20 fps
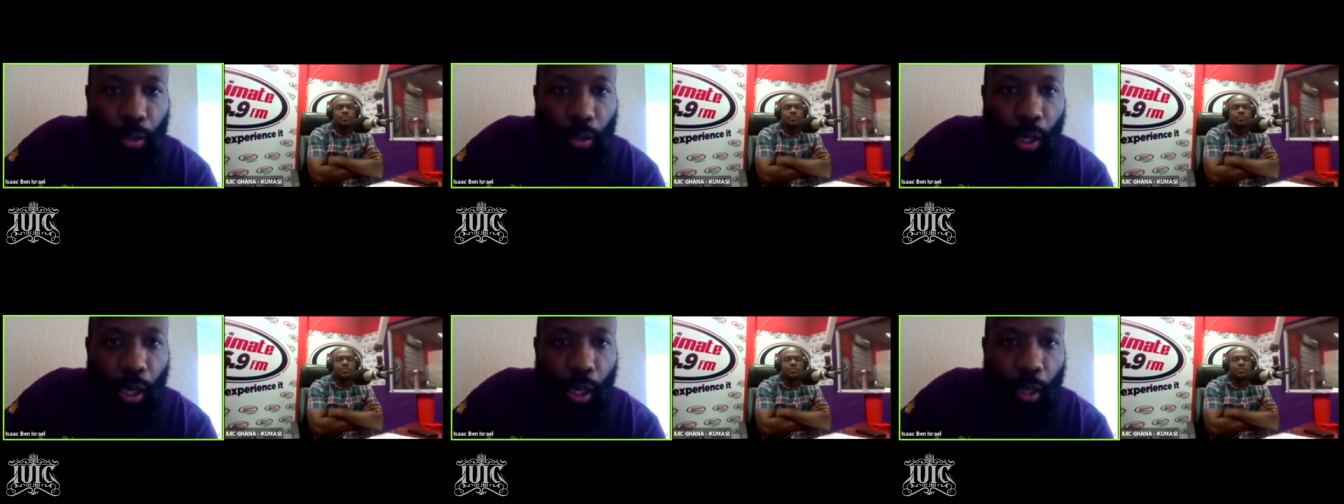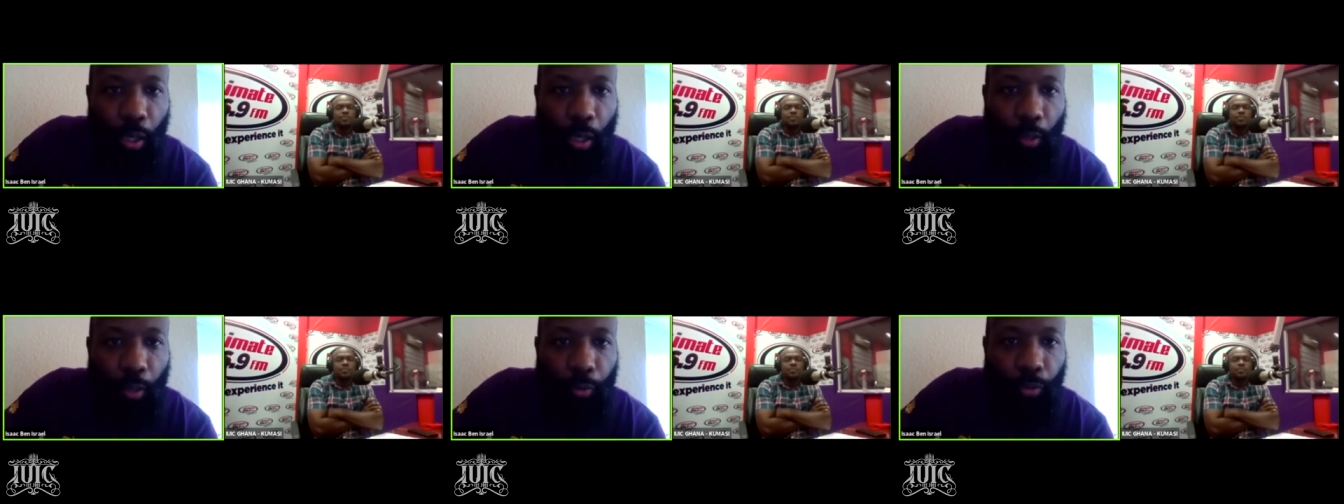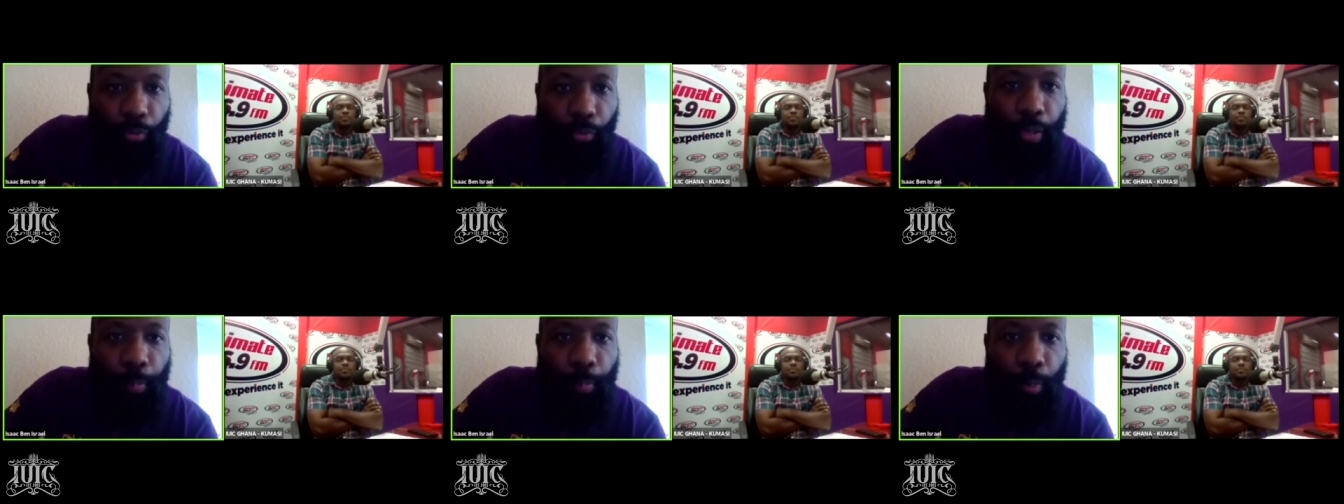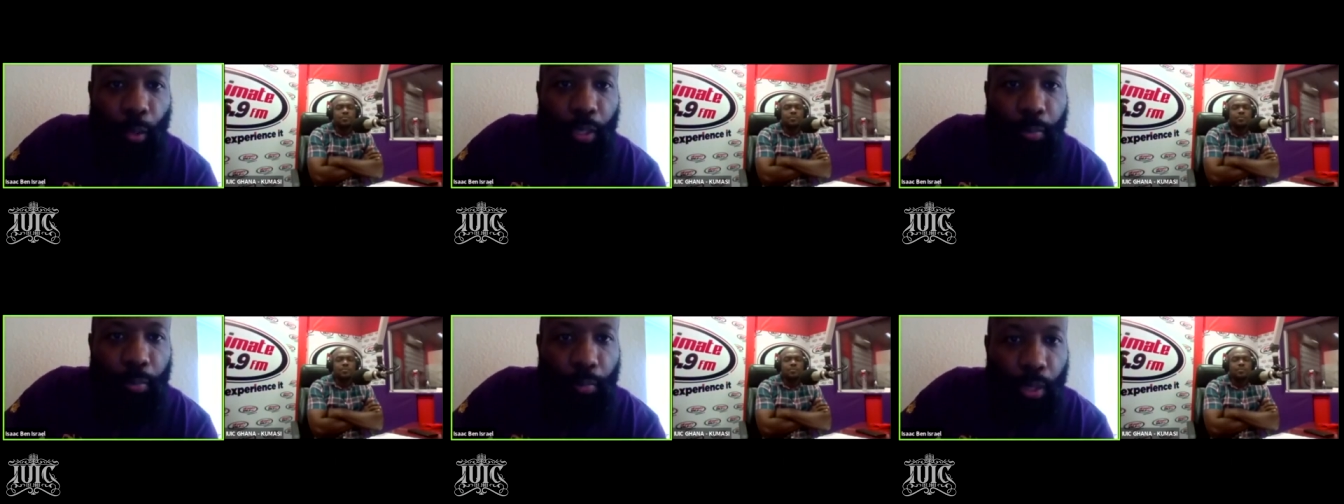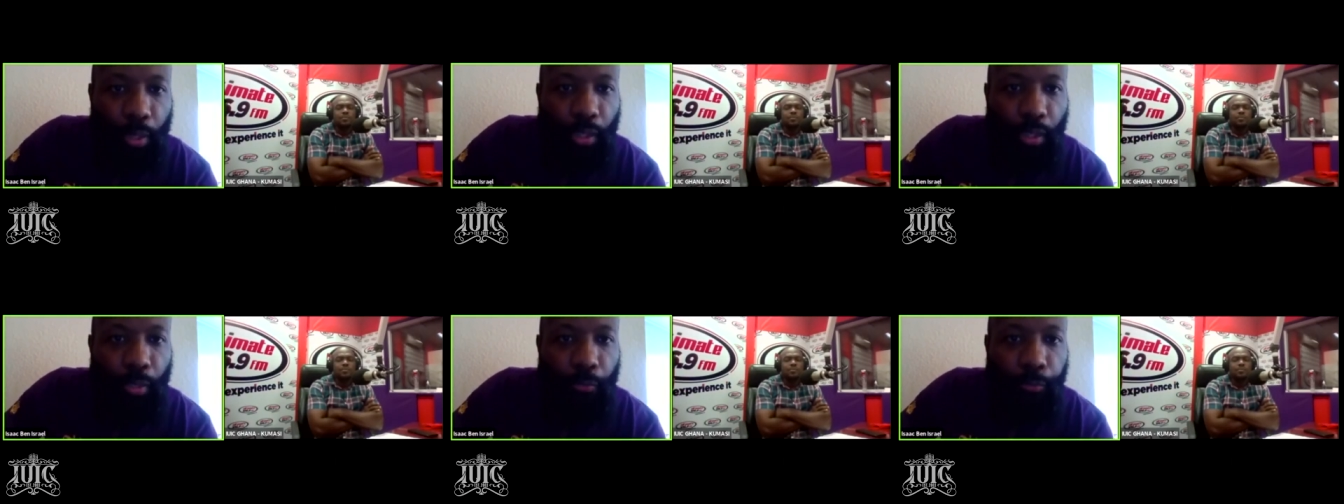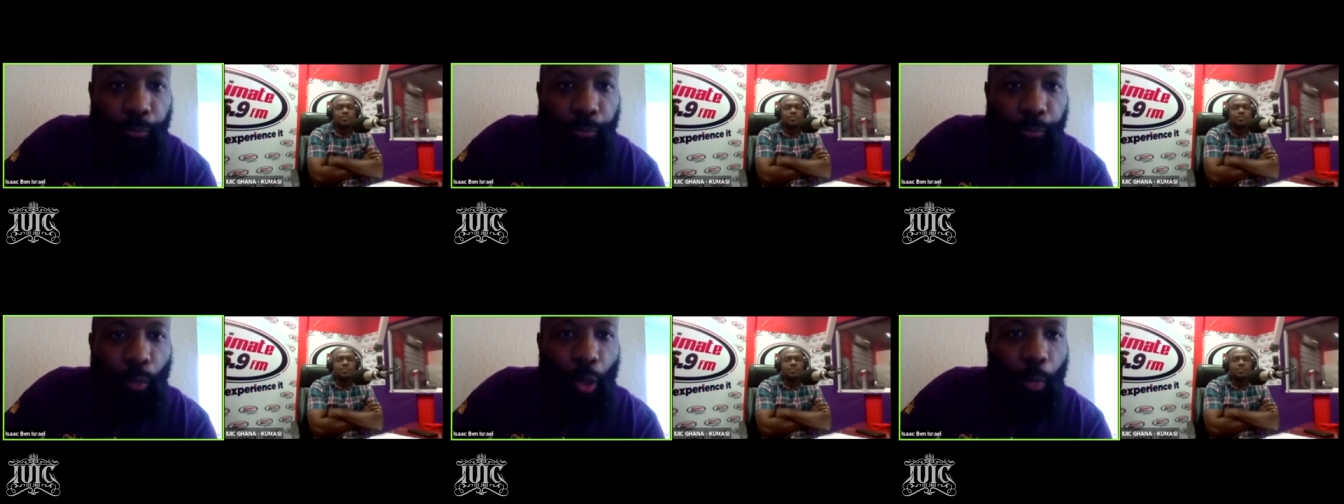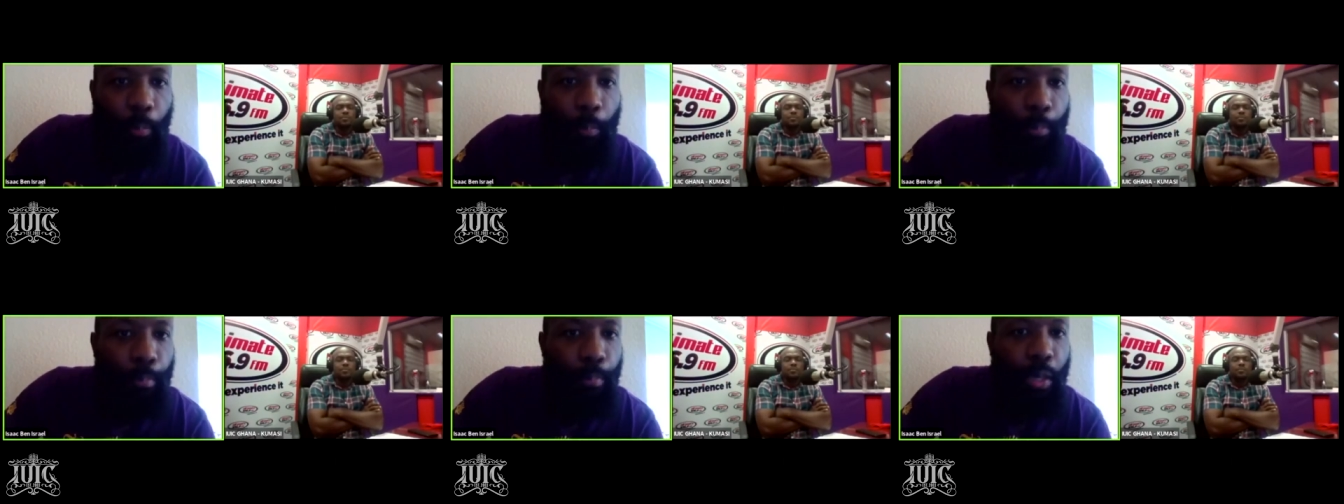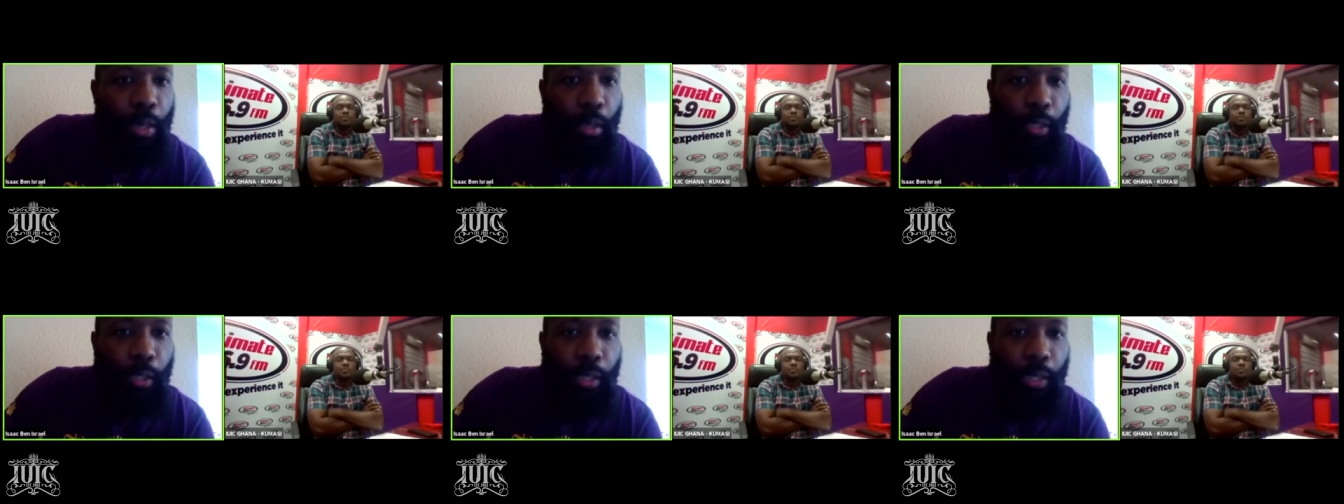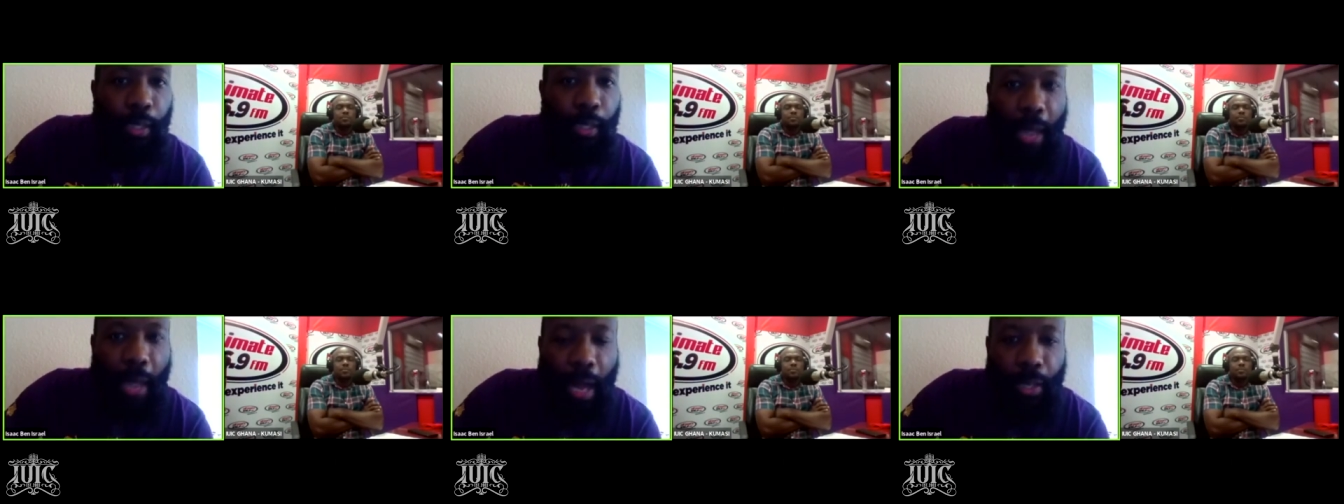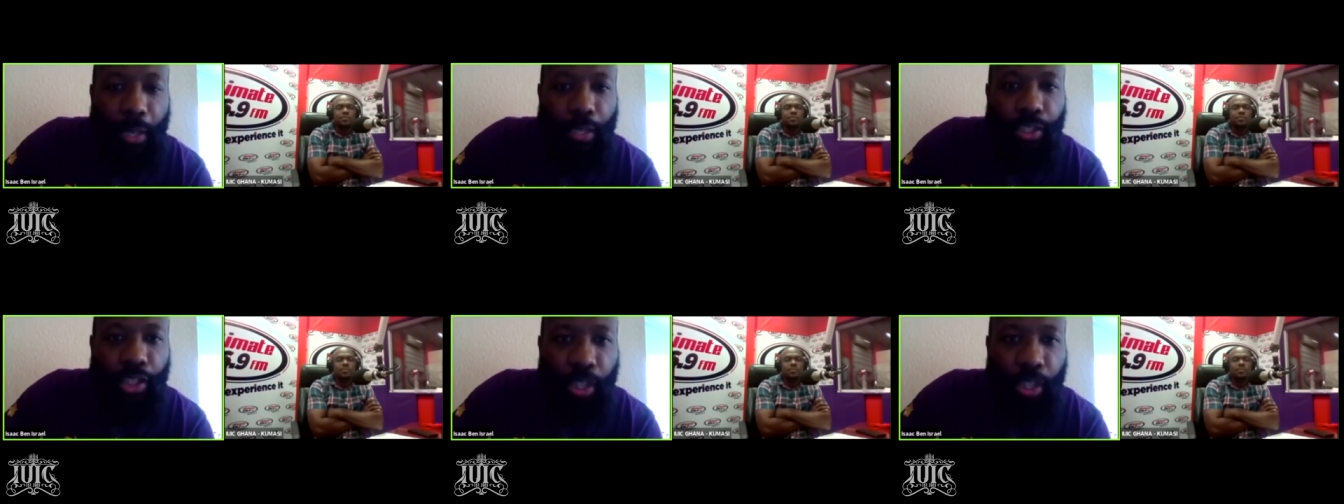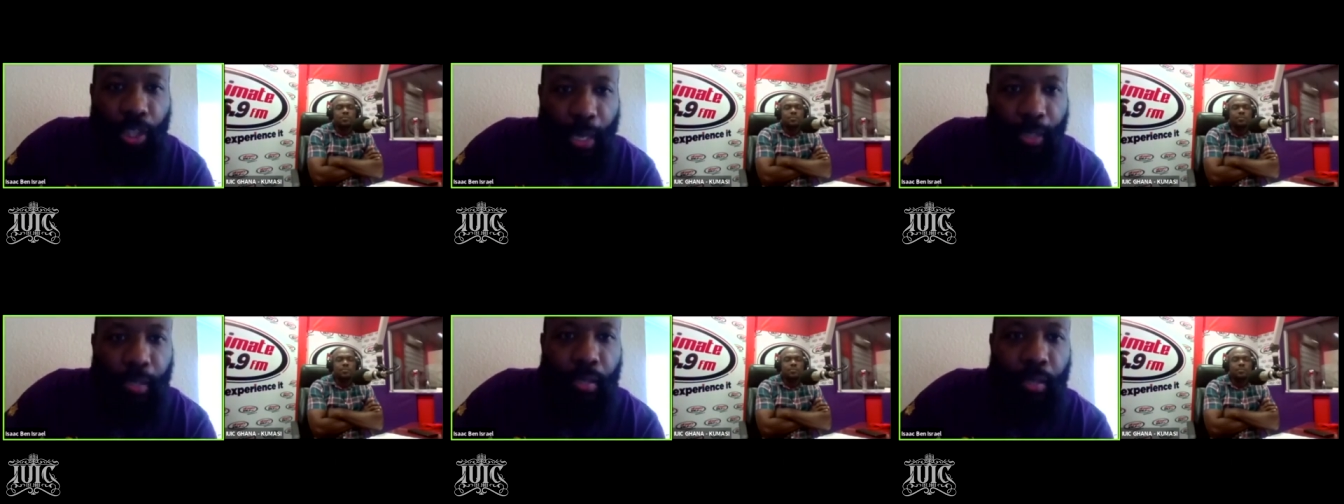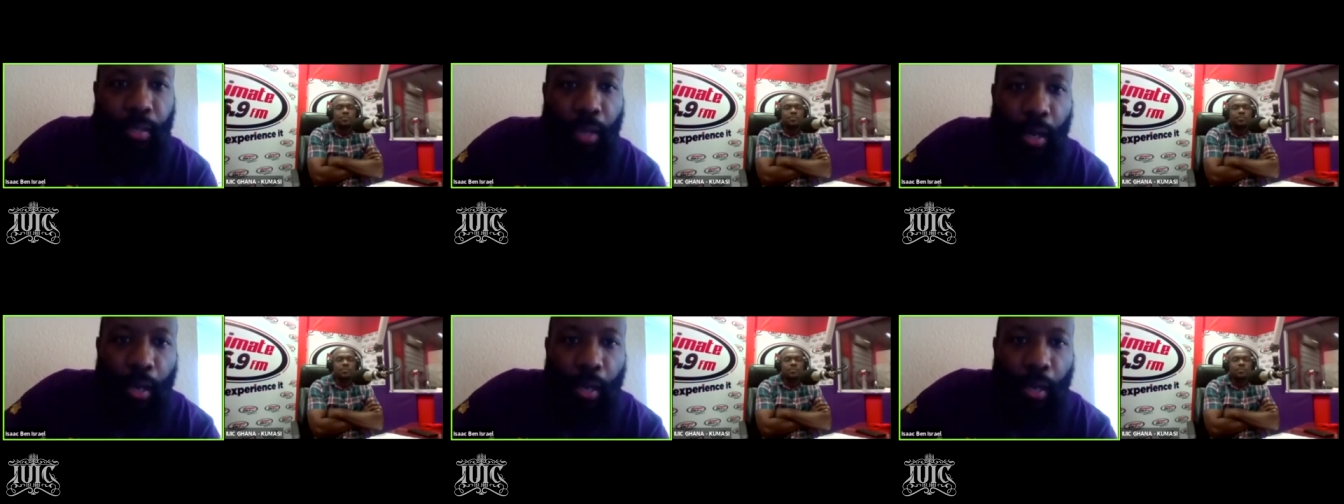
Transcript: uh, three point million, four million dollar jets.